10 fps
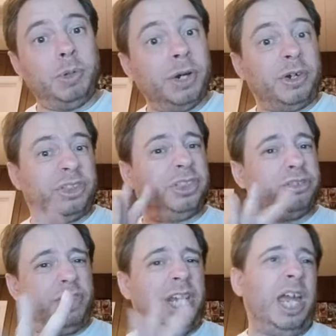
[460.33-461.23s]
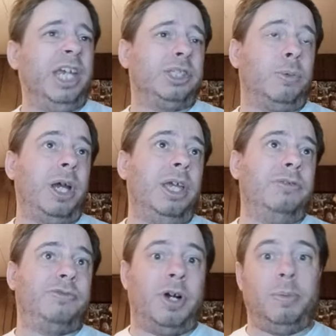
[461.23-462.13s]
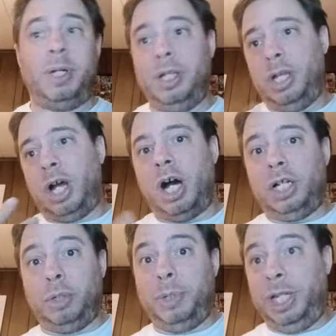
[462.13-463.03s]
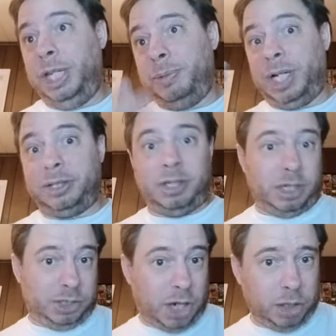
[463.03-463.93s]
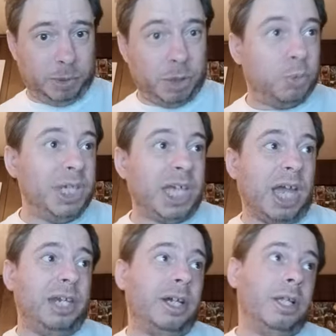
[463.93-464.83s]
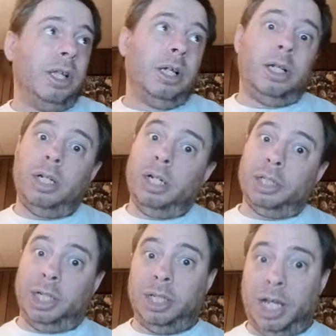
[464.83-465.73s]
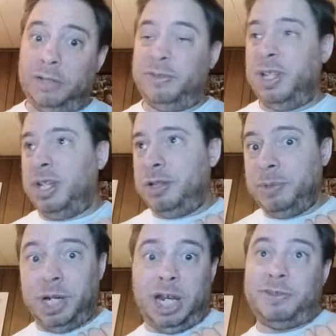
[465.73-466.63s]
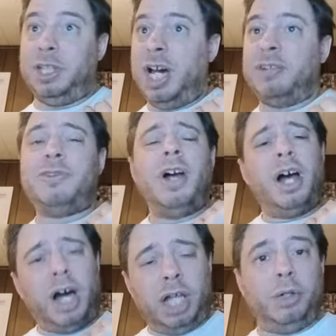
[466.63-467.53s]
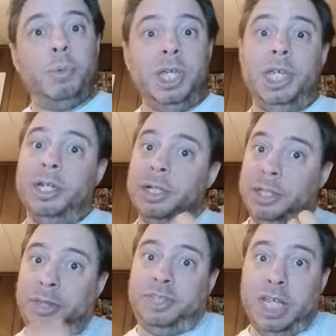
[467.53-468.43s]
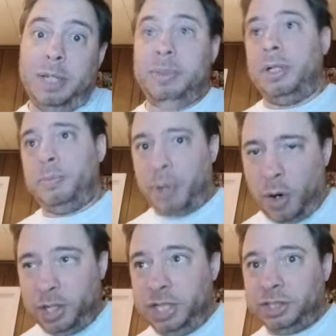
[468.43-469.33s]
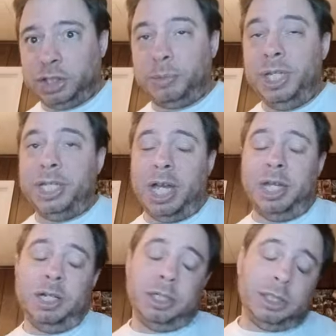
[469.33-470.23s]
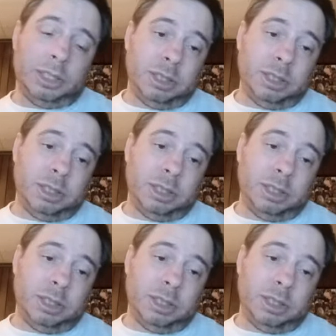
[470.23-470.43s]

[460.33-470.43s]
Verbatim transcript: We are three days away from Halloween. We got uh, it's Halloween weekend. Uh, got a lot of gonna have a lot of Halloween themed parties this weekend.